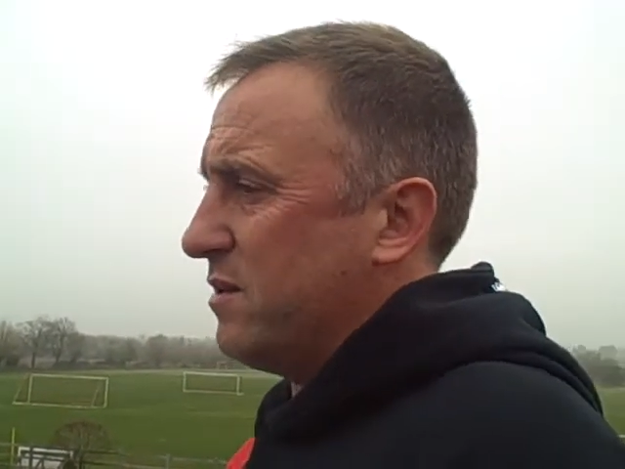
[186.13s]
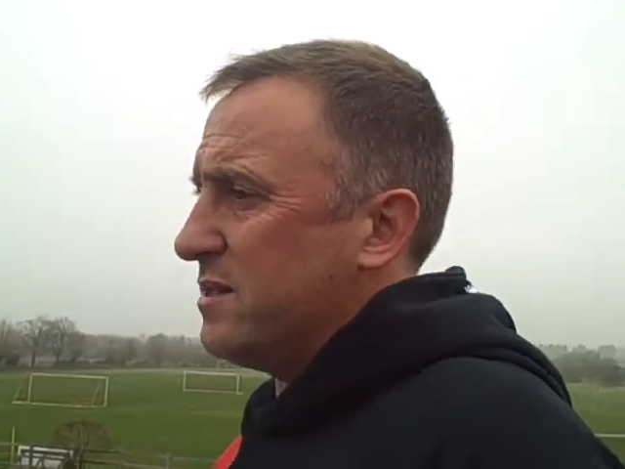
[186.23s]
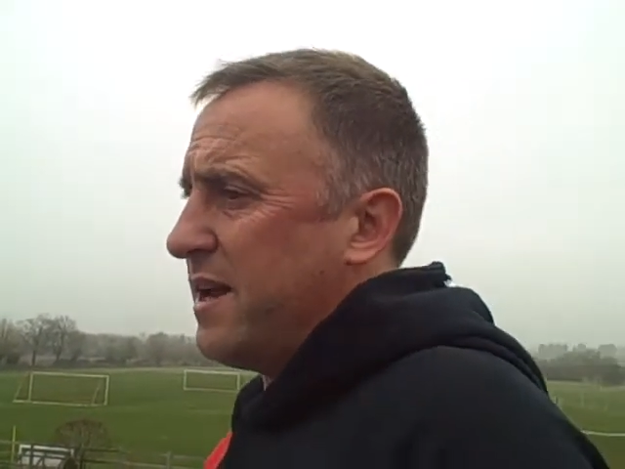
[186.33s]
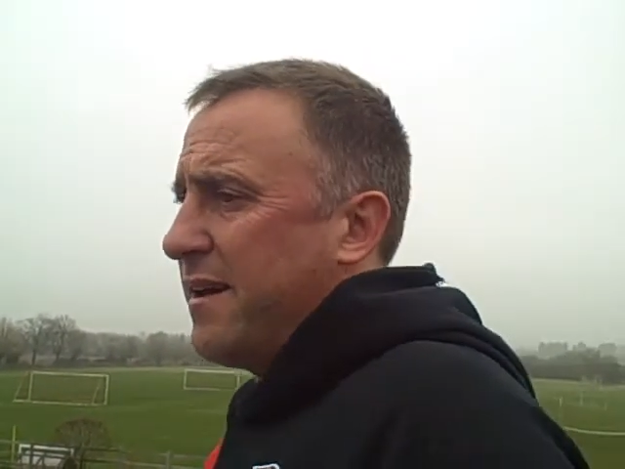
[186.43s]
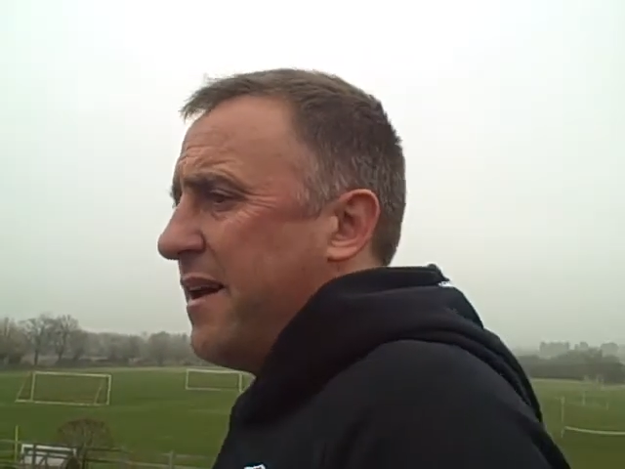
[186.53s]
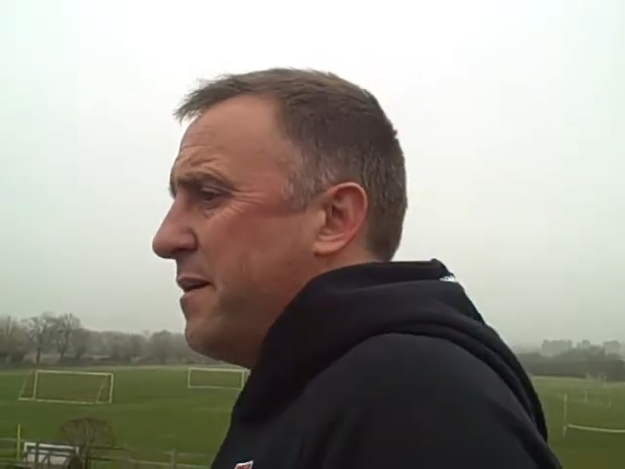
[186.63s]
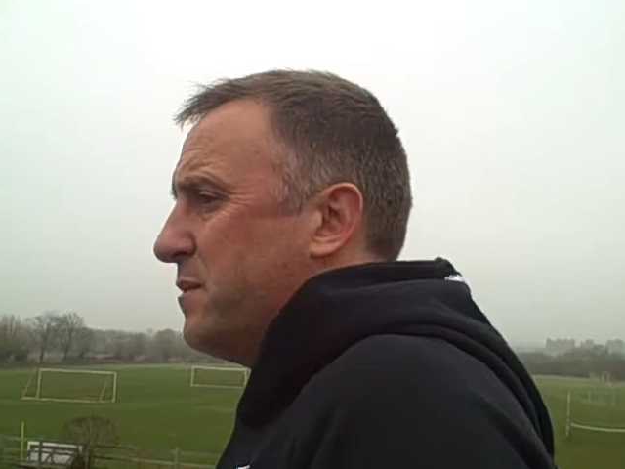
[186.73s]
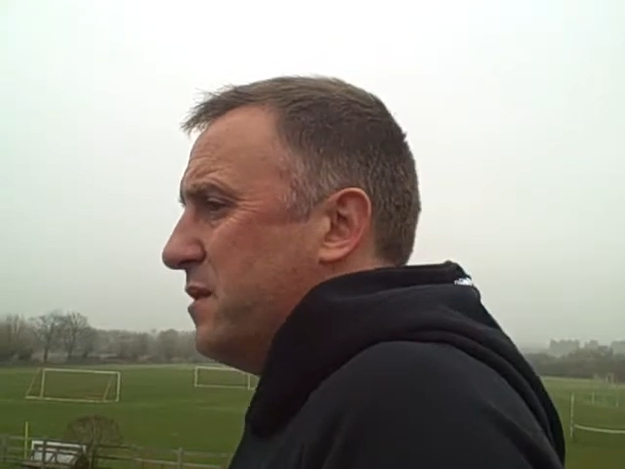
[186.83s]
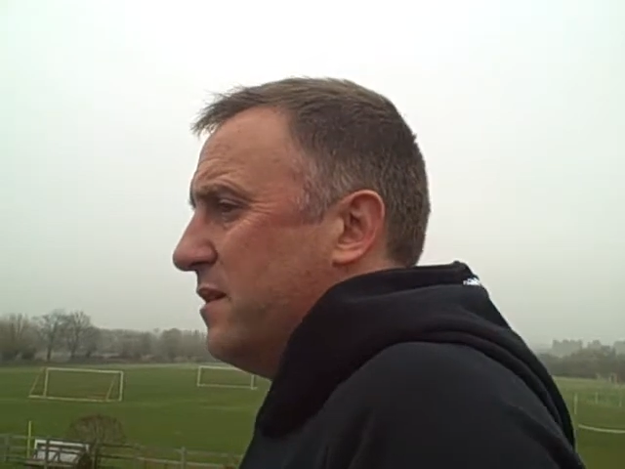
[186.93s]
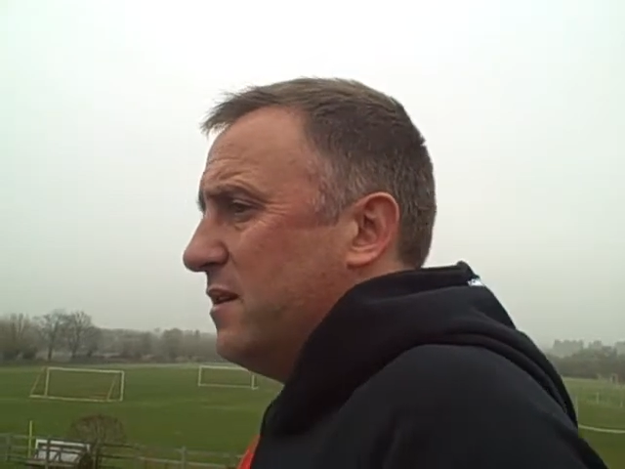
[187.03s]
Ten
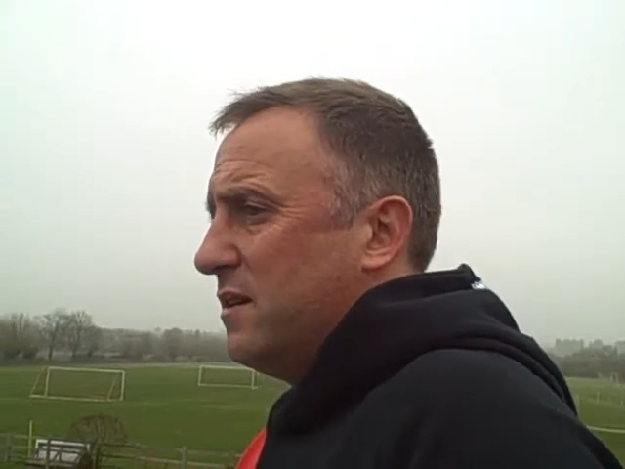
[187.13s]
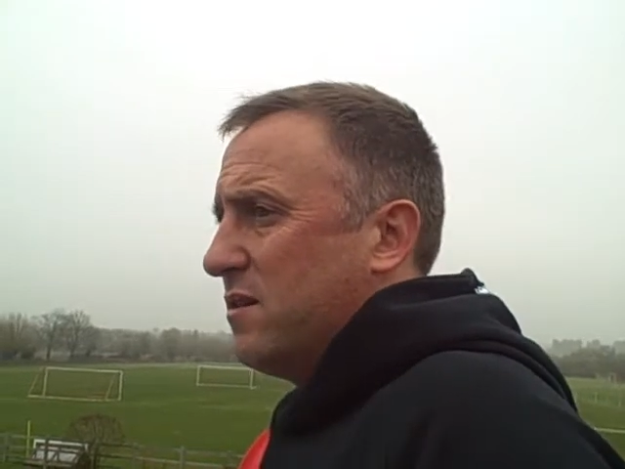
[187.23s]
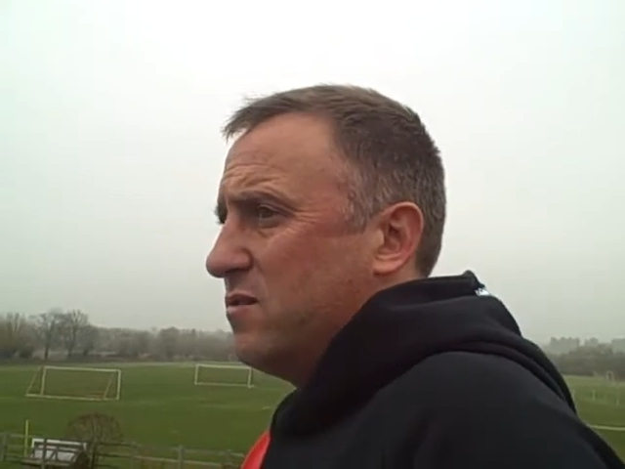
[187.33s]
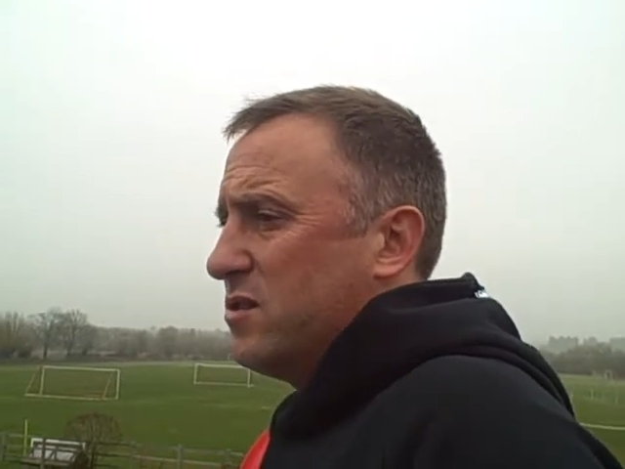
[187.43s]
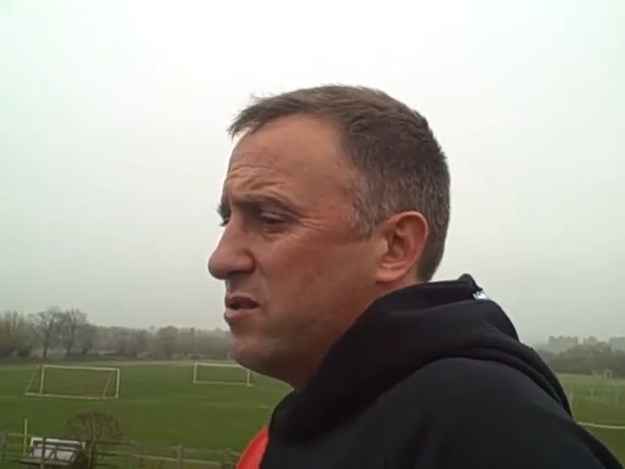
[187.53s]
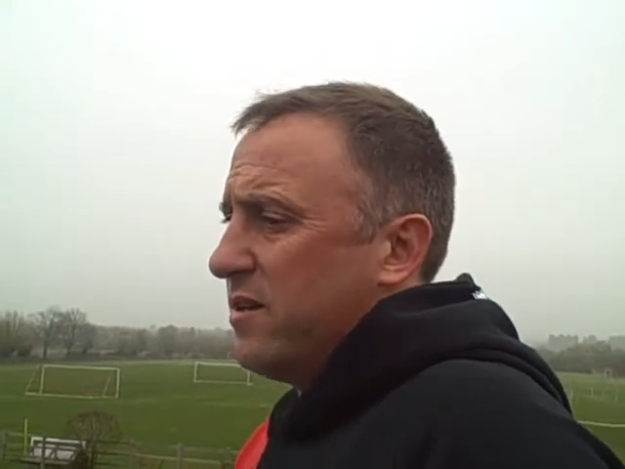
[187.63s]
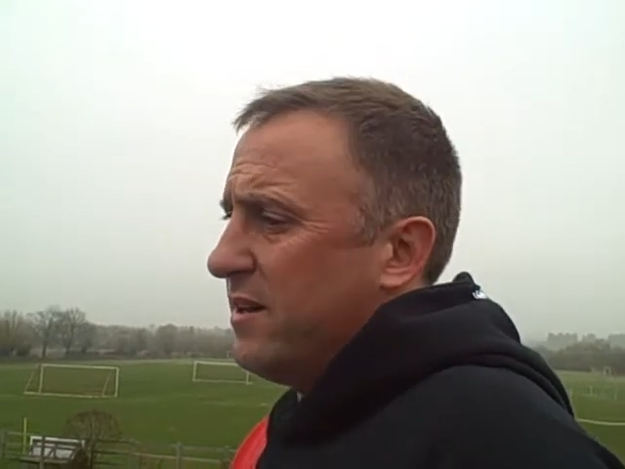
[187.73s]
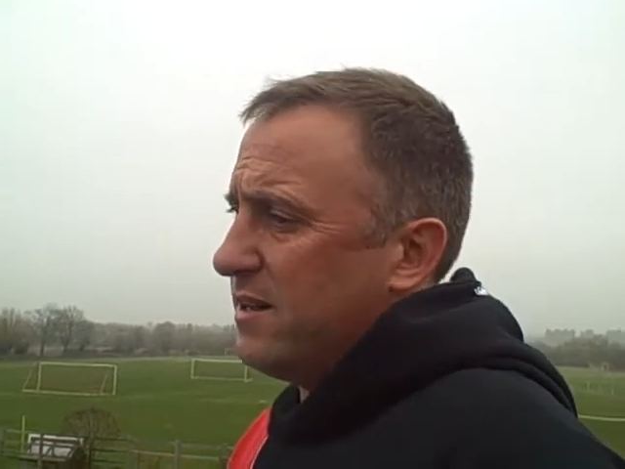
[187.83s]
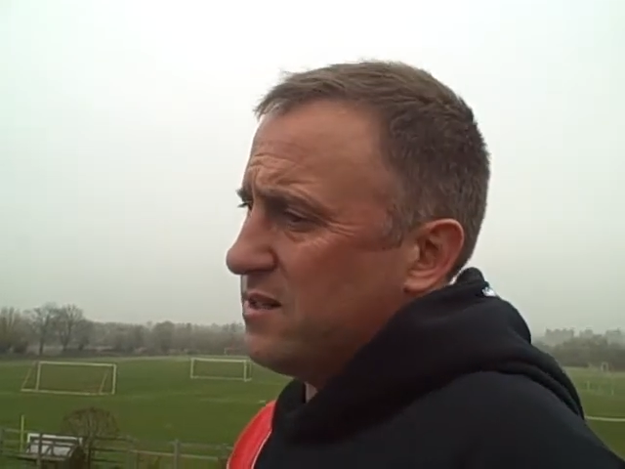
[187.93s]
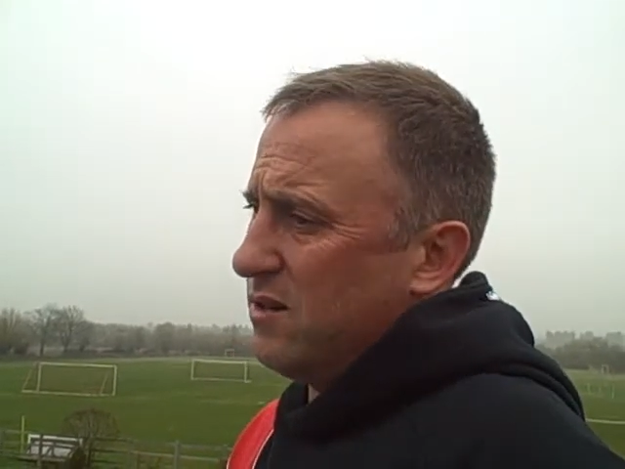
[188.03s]
games, concentrate on
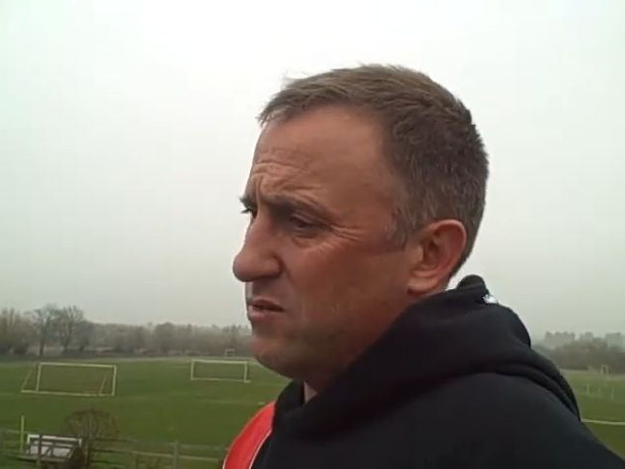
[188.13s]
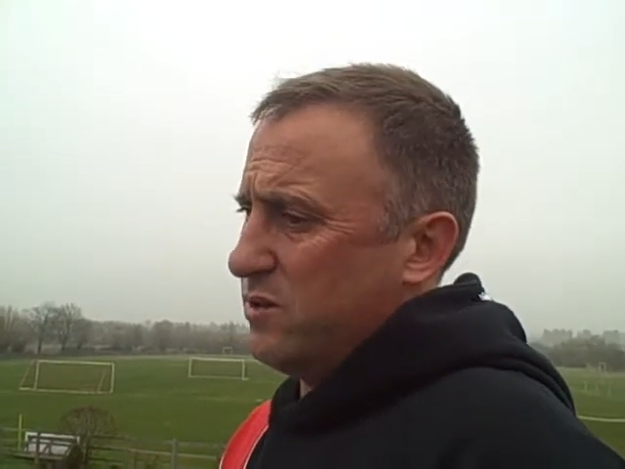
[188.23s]
ourselves,